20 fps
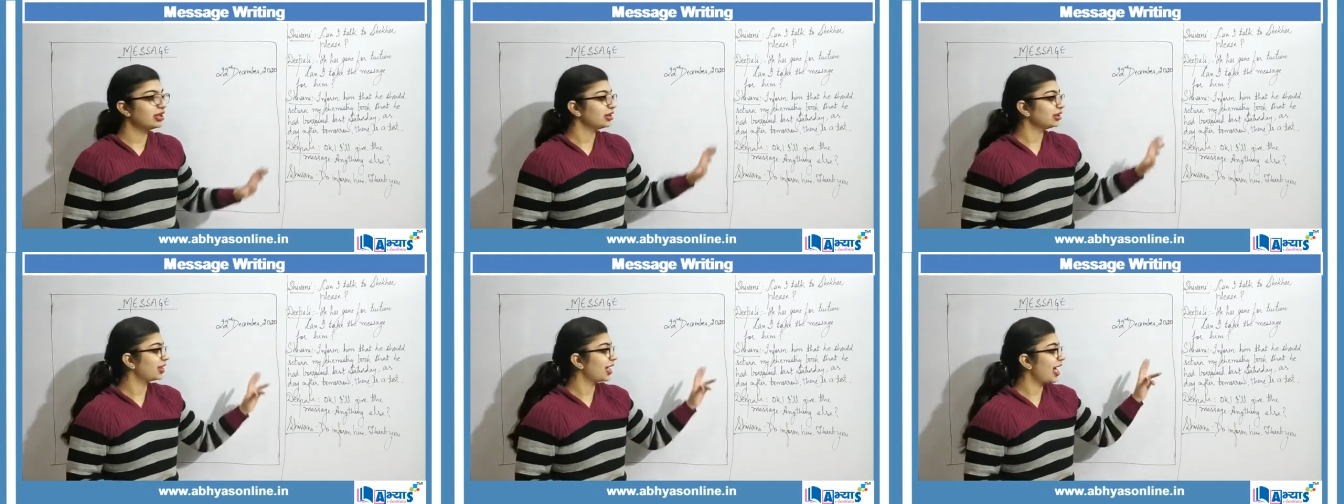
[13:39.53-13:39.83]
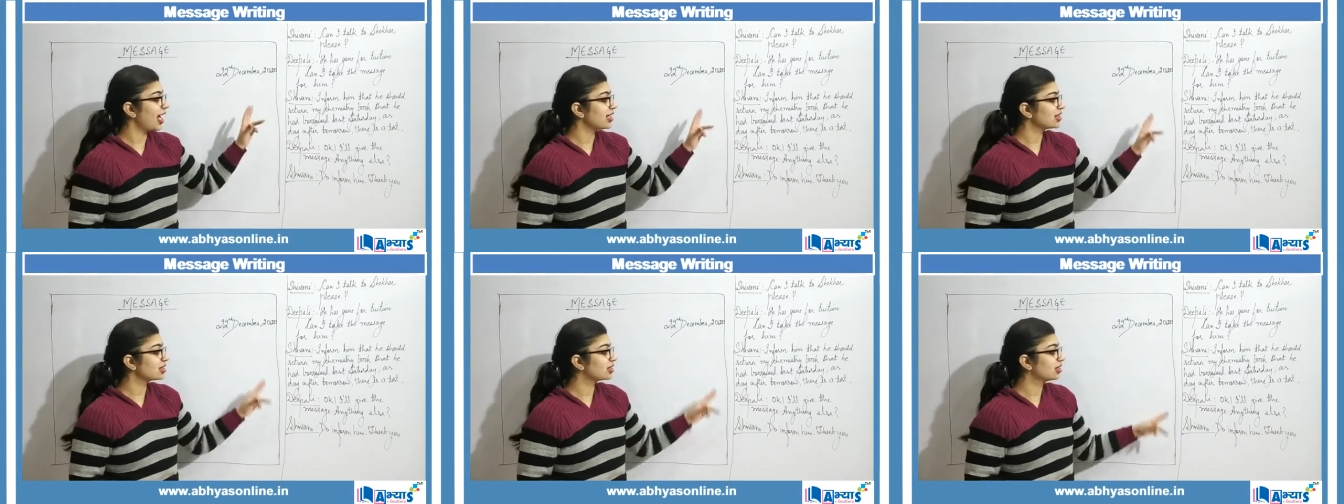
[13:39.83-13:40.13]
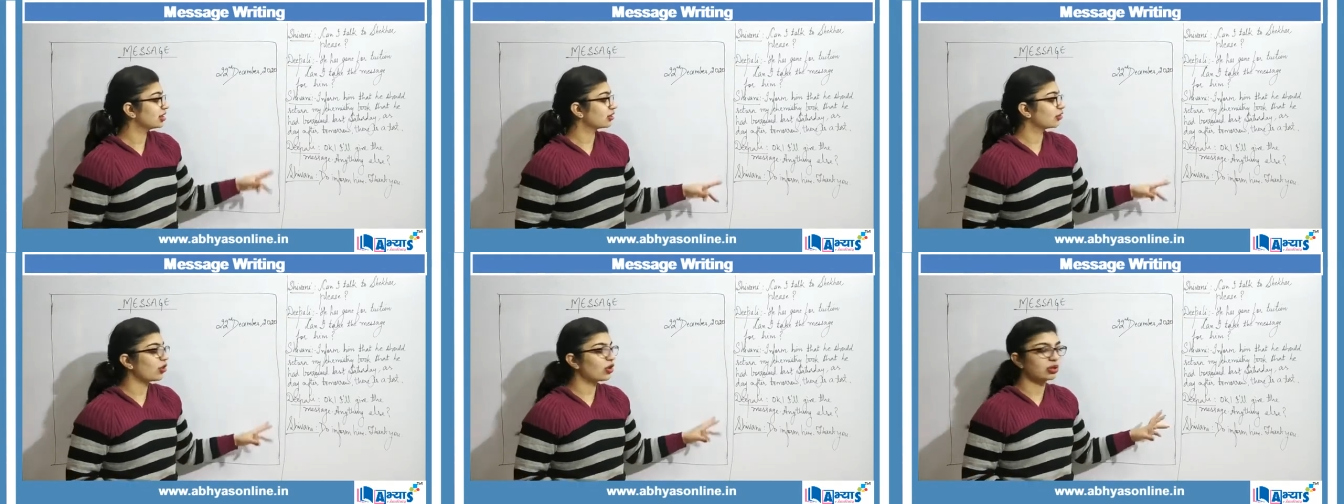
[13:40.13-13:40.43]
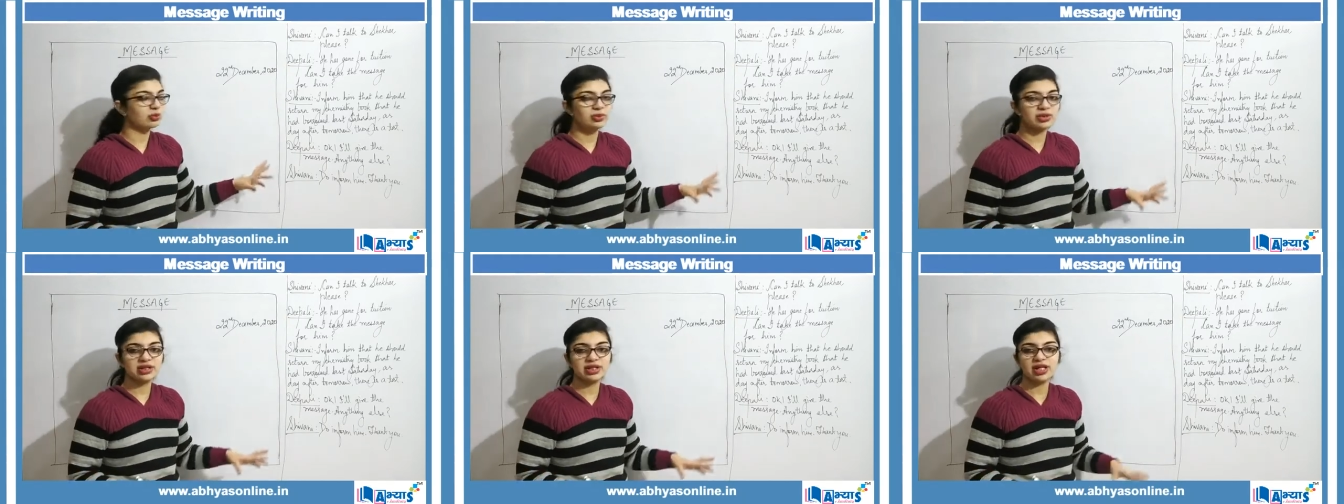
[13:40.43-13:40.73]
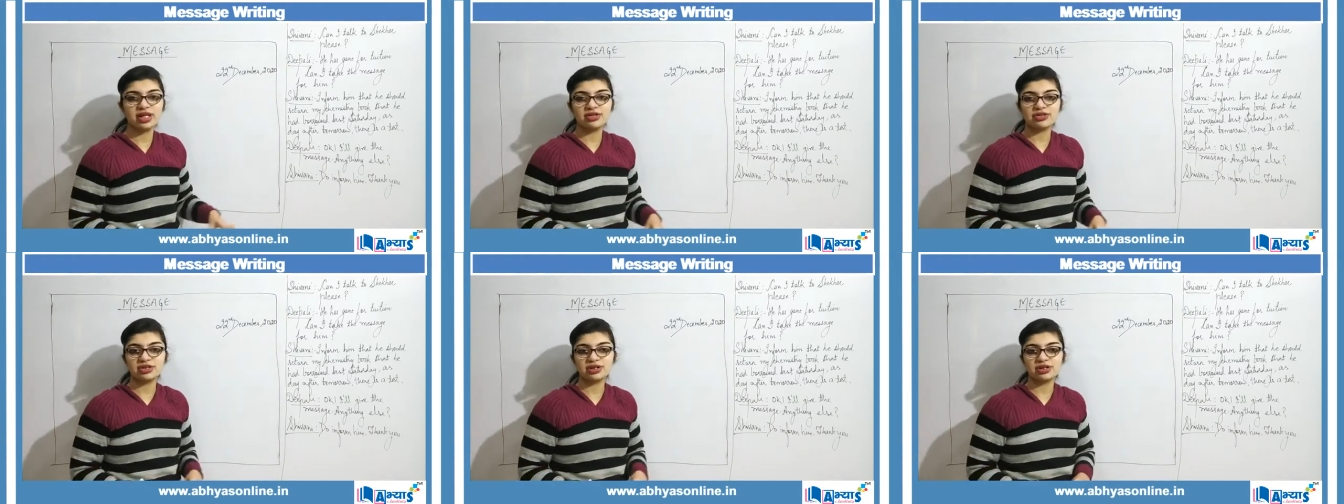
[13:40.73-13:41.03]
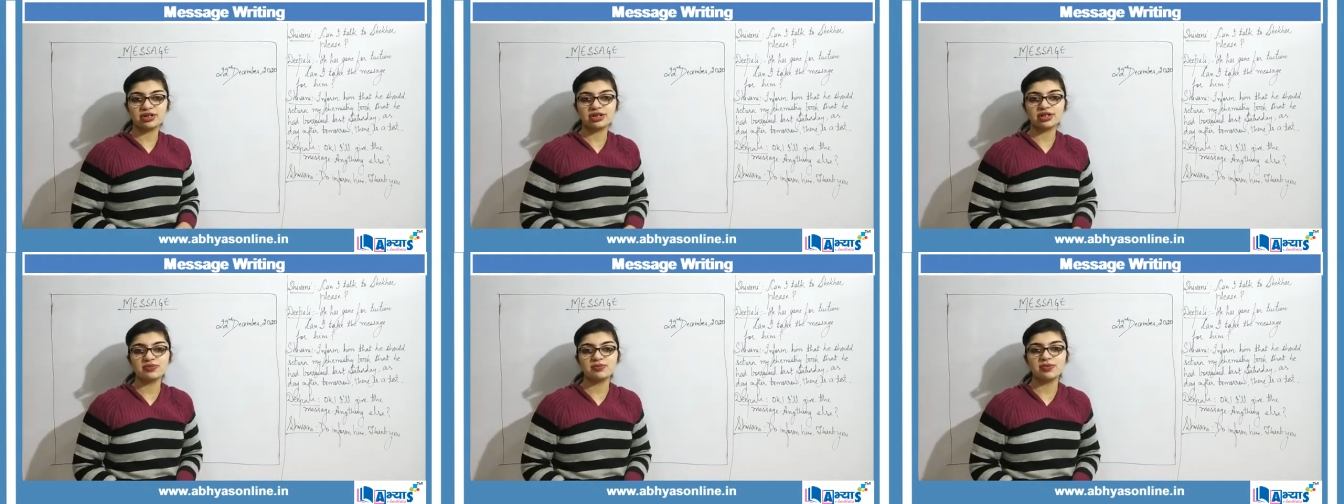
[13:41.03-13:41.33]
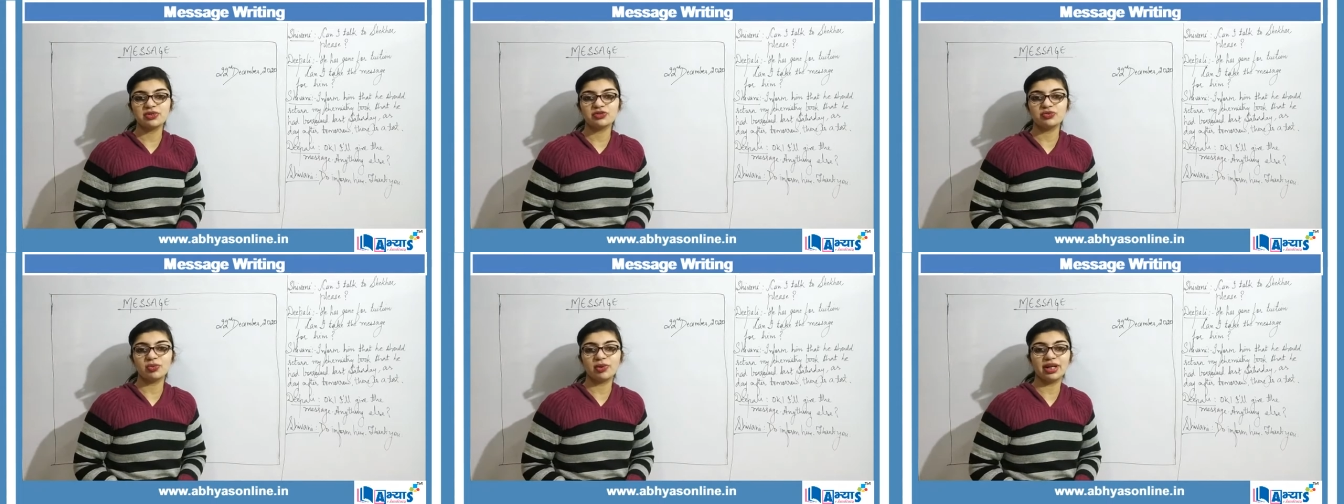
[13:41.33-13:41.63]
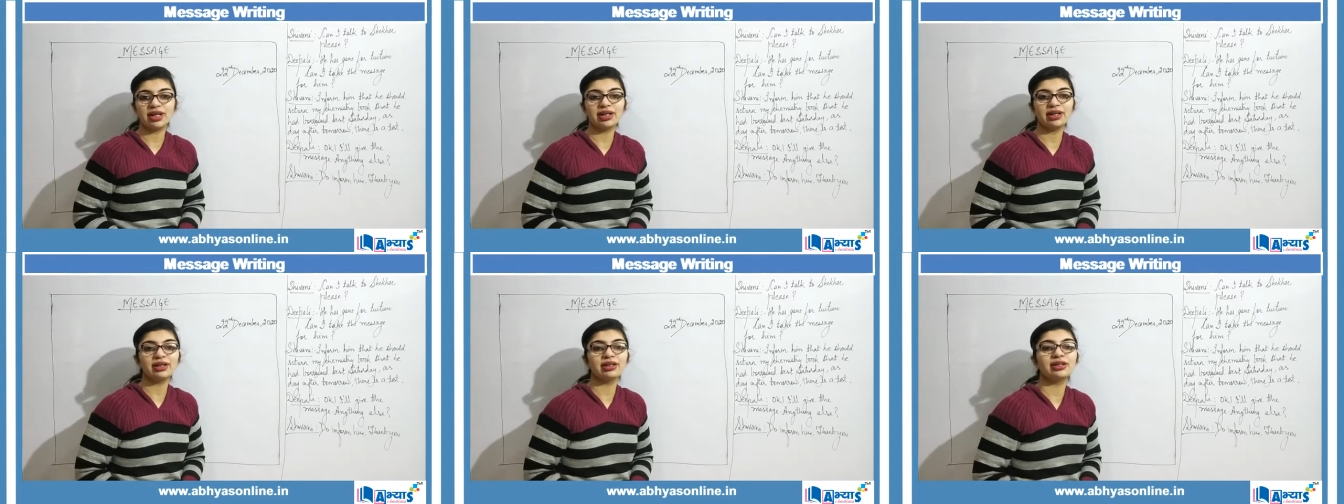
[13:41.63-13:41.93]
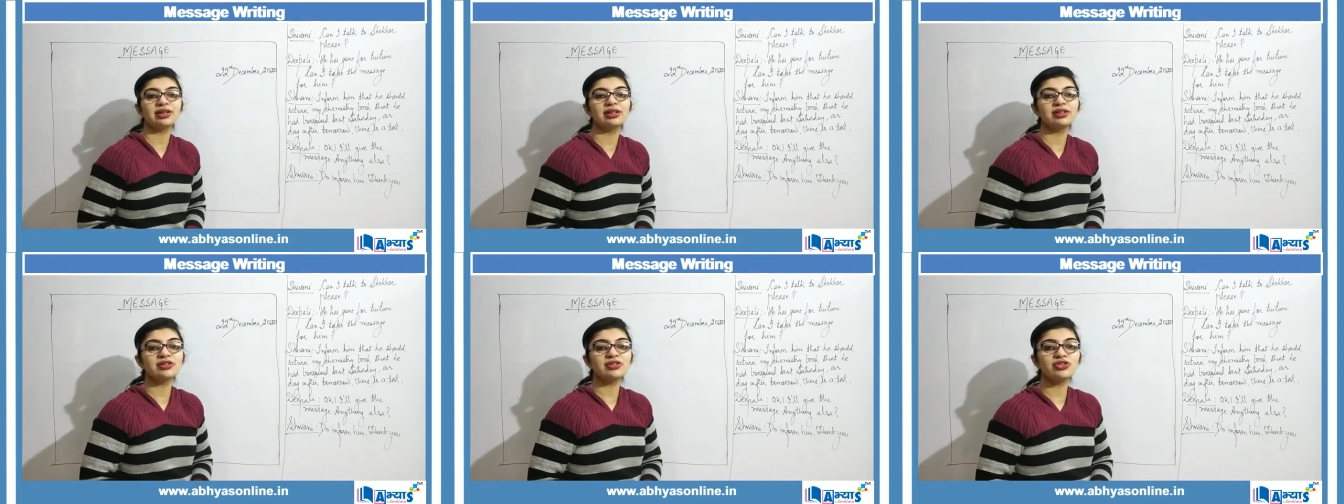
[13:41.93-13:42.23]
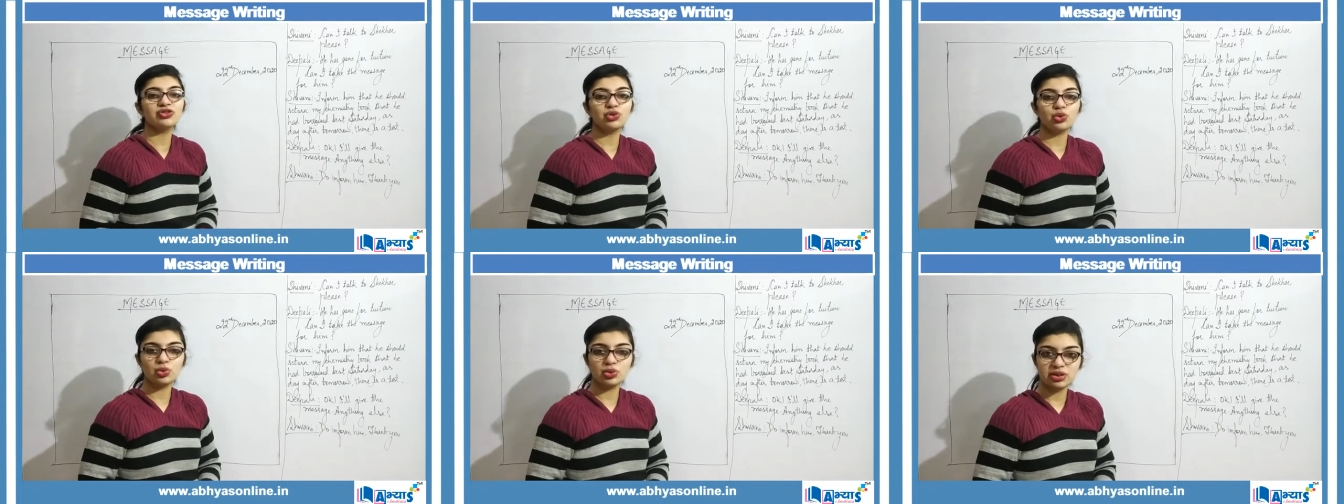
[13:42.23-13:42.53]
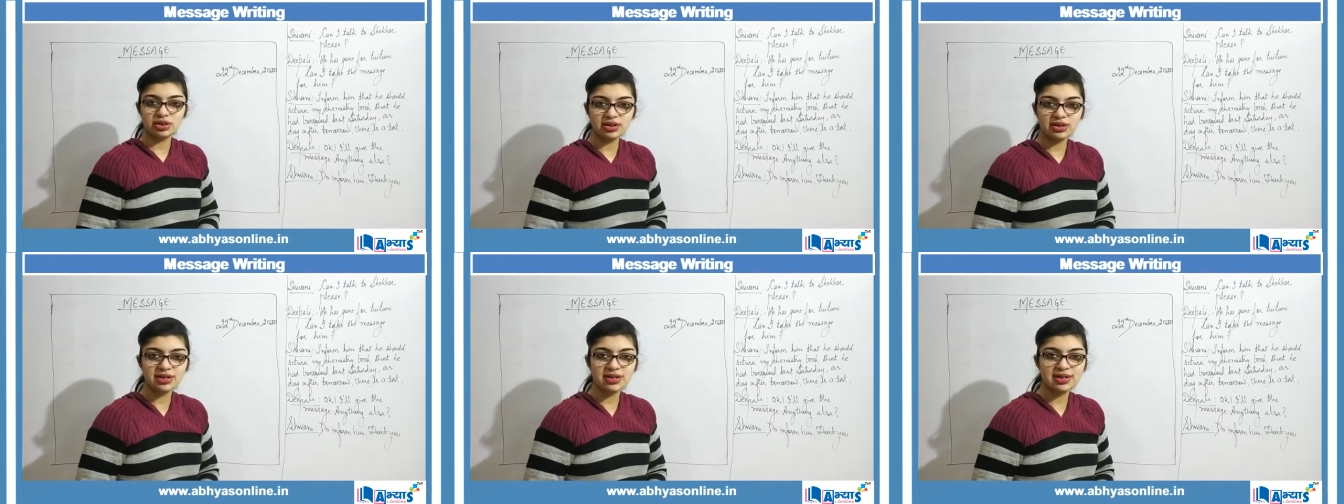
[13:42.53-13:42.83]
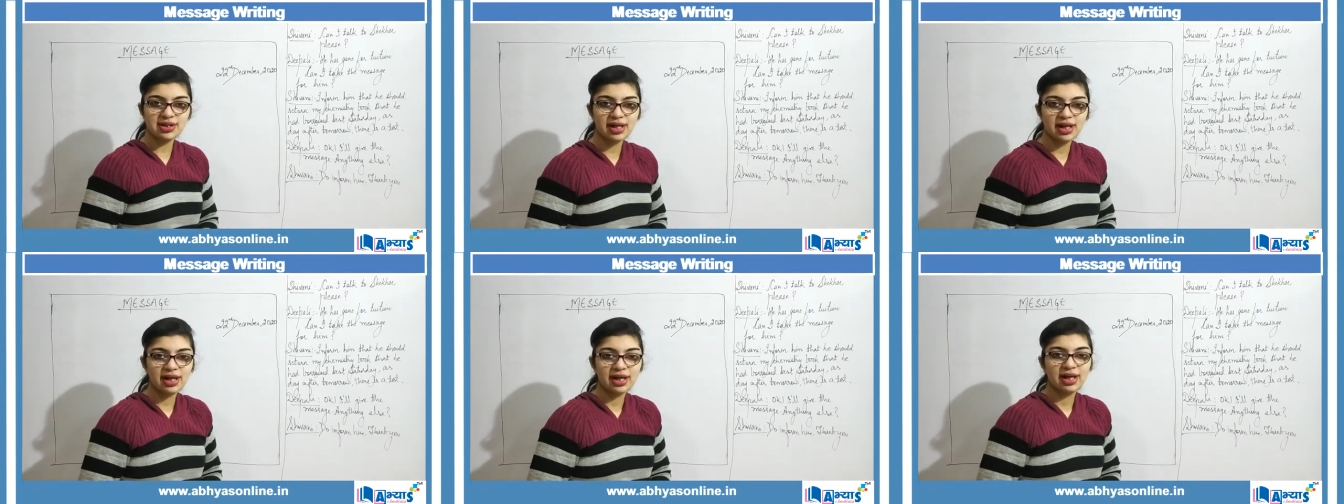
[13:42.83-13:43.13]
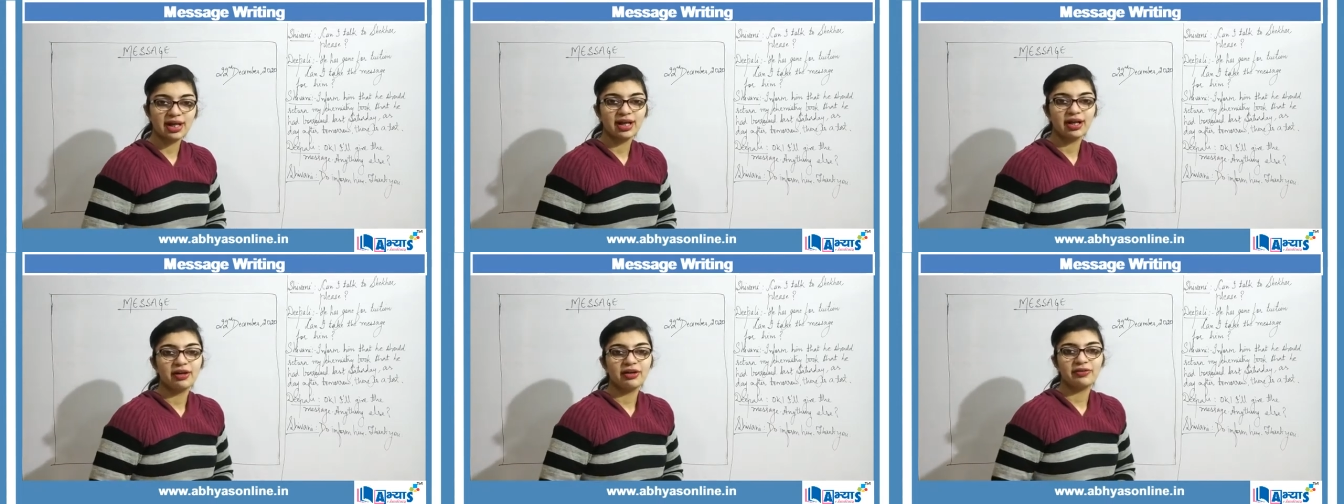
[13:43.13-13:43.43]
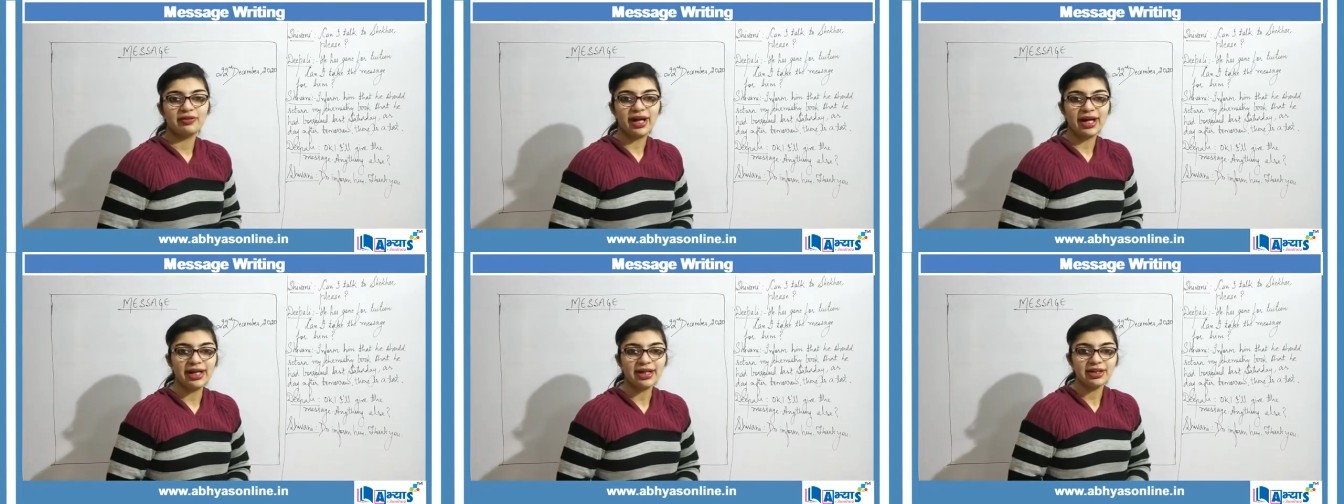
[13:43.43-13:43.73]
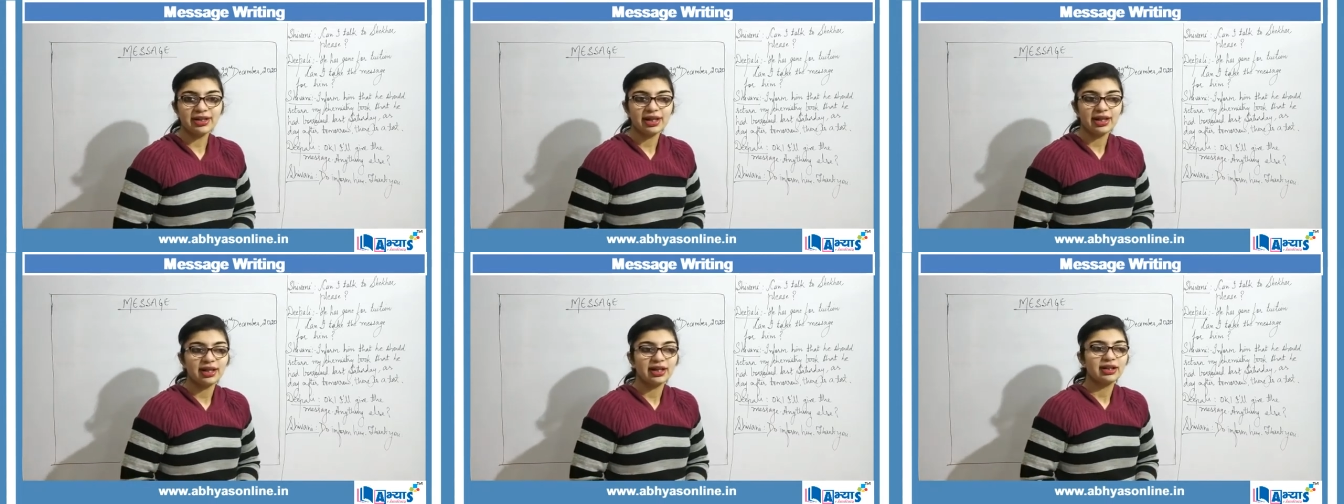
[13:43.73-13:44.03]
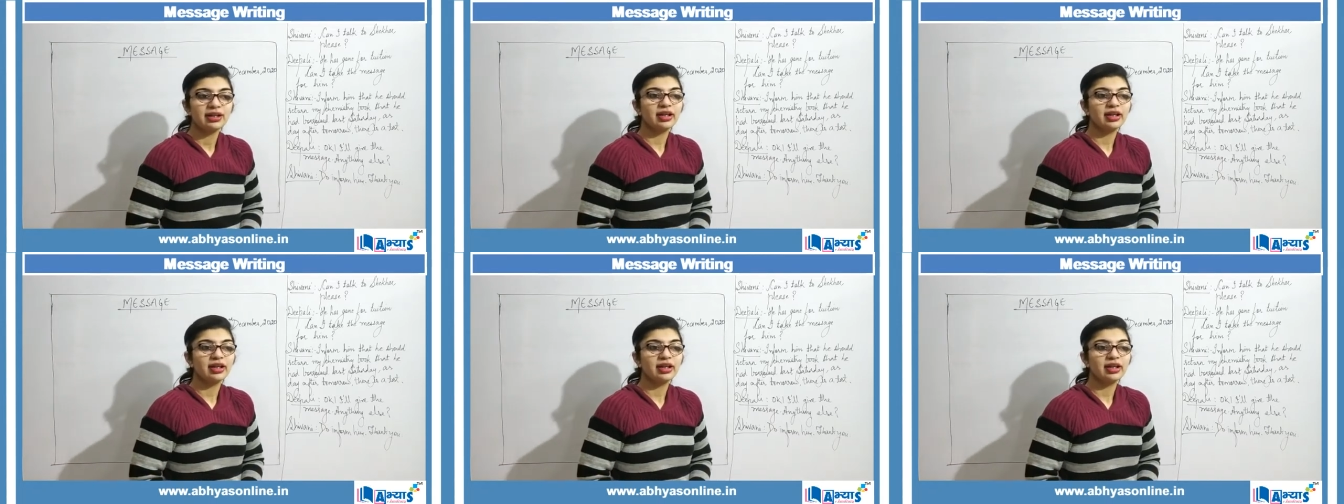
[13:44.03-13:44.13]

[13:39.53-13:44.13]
that the conversation is between the students, right?